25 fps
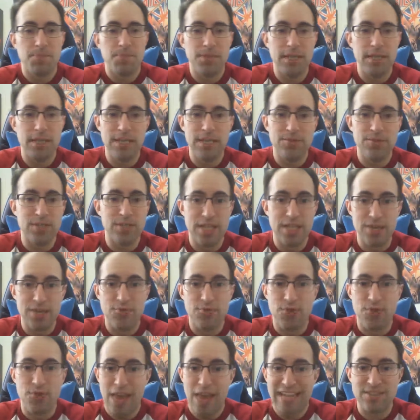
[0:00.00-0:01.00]
Even
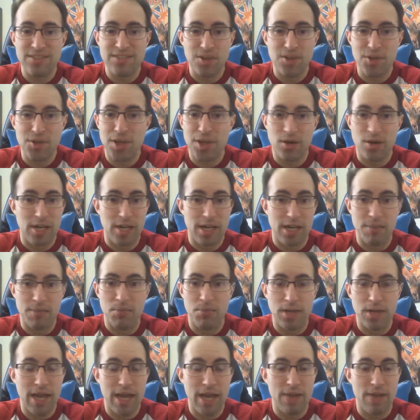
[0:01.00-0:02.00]
if that's all there and I can
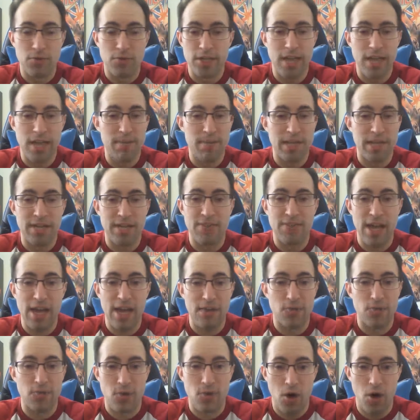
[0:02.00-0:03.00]
play every game that I've
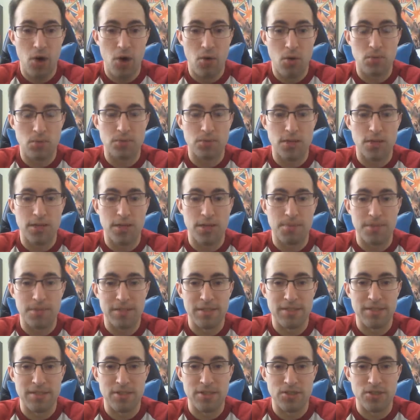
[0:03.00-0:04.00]
ever owned on a
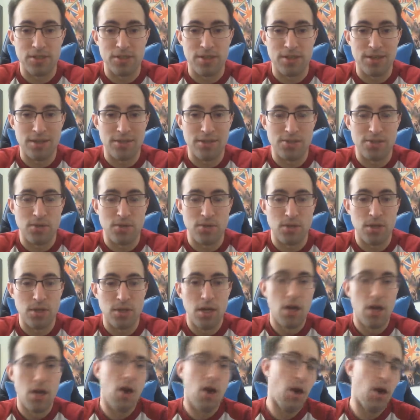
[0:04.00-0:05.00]
PlayStation console
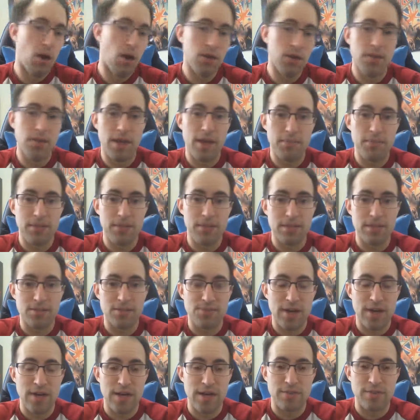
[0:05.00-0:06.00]
on that
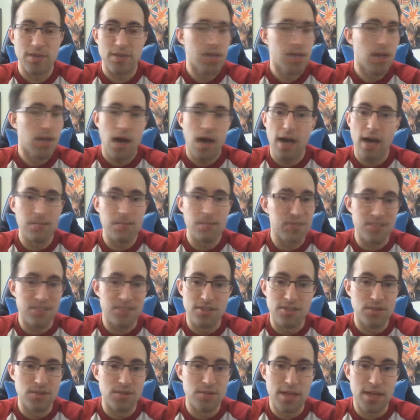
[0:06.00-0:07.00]
PS5, I'm
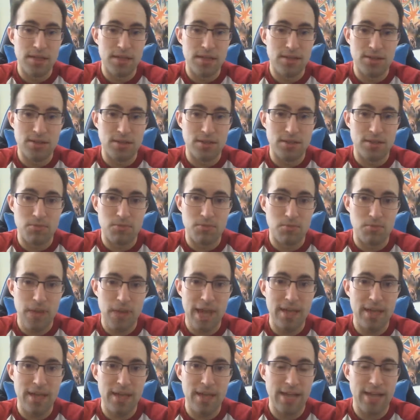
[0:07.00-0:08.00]
still not going to
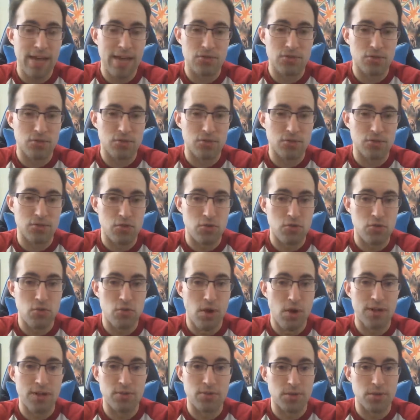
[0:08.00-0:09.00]
pay an extra
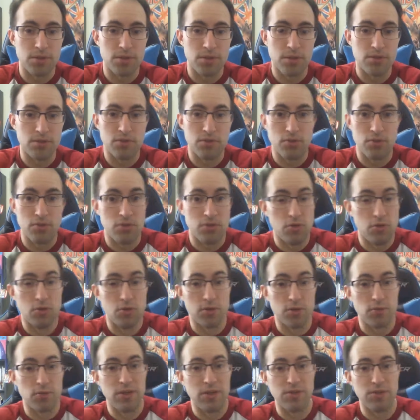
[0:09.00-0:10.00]
$200 to
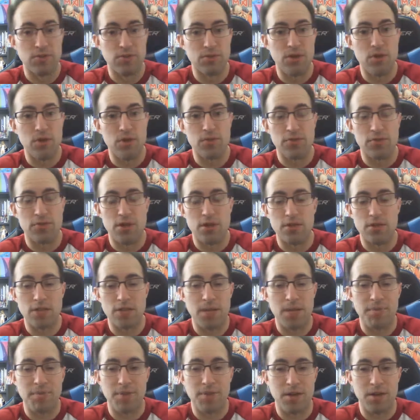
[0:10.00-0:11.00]
$300 on
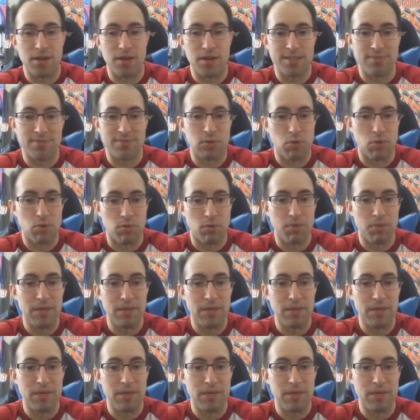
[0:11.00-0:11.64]
top of the cost of a normal